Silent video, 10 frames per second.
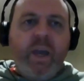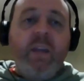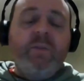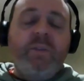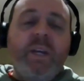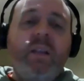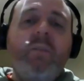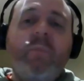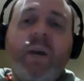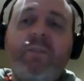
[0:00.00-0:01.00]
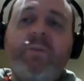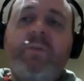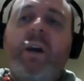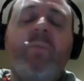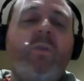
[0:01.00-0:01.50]
Adam Sandler, you made some
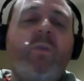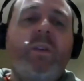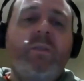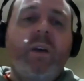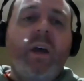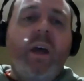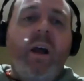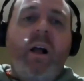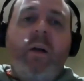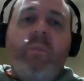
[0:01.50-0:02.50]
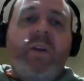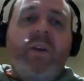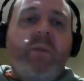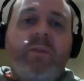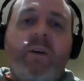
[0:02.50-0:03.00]
great movies, but
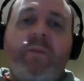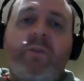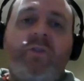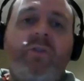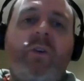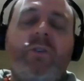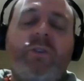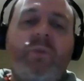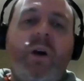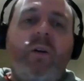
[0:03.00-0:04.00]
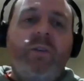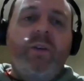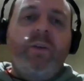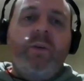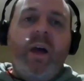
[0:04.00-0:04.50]
you made some absolute shockers as
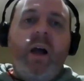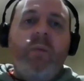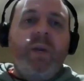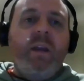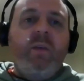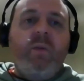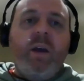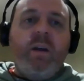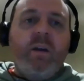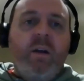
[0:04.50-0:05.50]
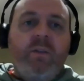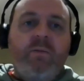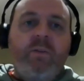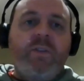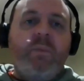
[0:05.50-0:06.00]
well. But anyway, the
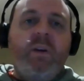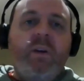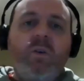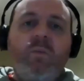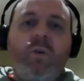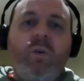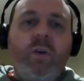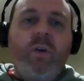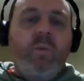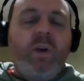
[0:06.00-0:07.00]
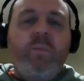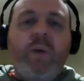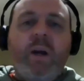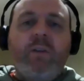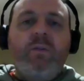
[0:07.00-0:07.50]
first Happy Gilmore, we'll get
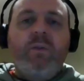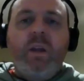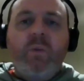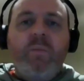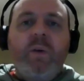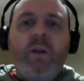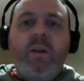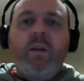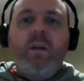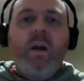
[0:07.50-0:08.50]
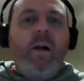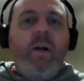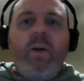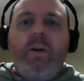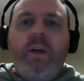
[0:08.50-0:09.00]
back to it. In my opinion,
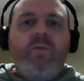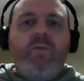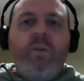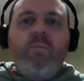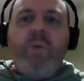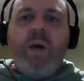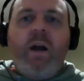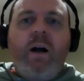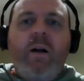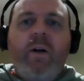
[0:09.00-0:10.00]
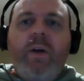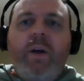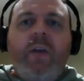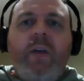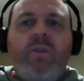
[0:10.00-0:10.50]
it's written better.
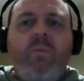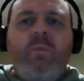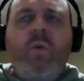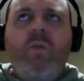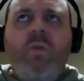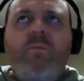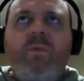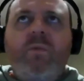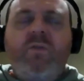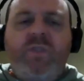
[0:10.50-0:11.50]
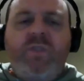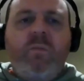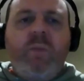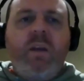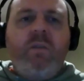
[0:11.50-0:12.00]
It's got more deep
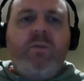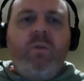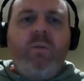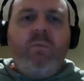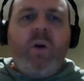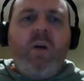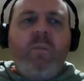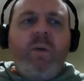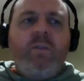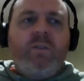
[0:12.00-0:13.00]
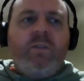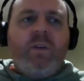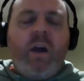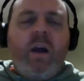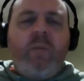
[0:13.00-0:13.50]
and meaningful moments.